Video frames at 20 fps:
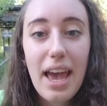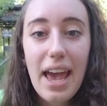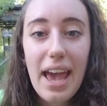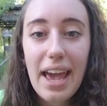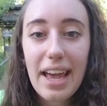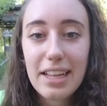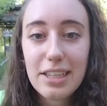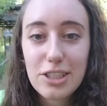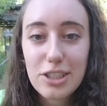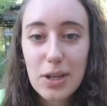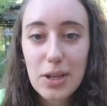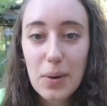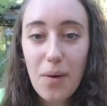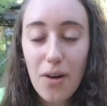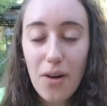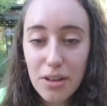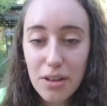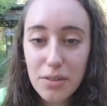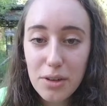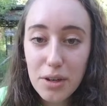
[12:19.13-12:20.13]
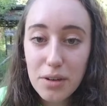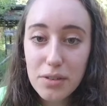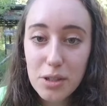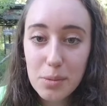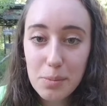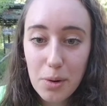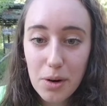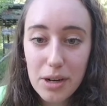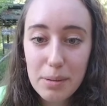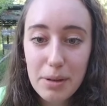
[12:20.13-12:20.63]
And so all of you have
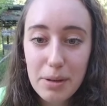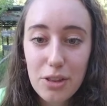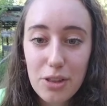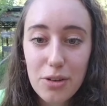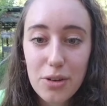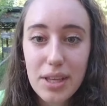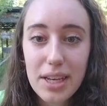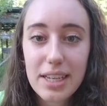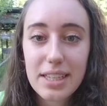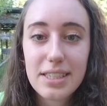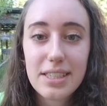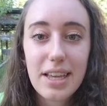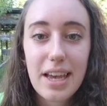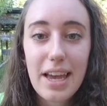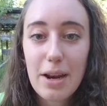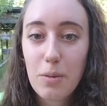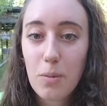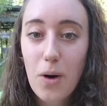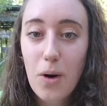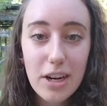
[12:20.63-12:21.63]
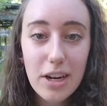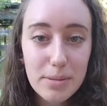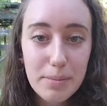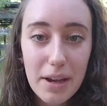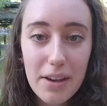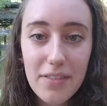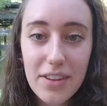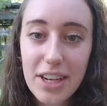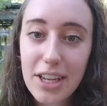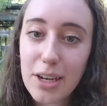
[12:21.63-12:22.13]
supported me through this and watched my
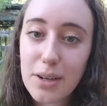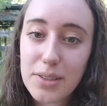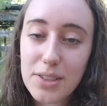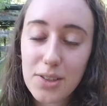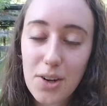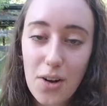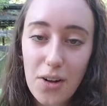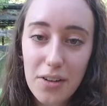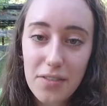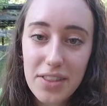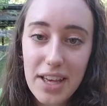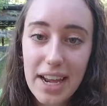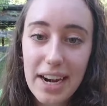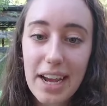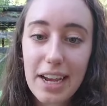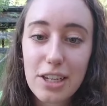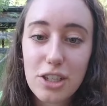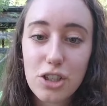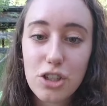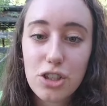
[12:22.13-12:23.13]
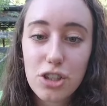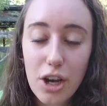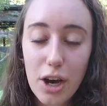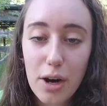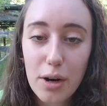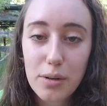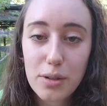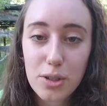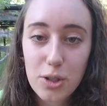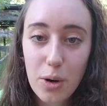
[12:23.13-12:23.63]
videos and all of that. I
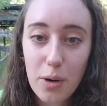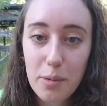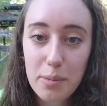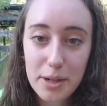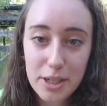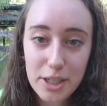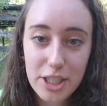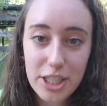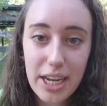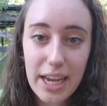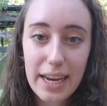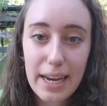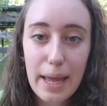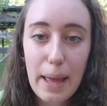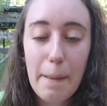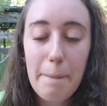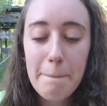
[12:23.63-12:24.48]
so appreciate it.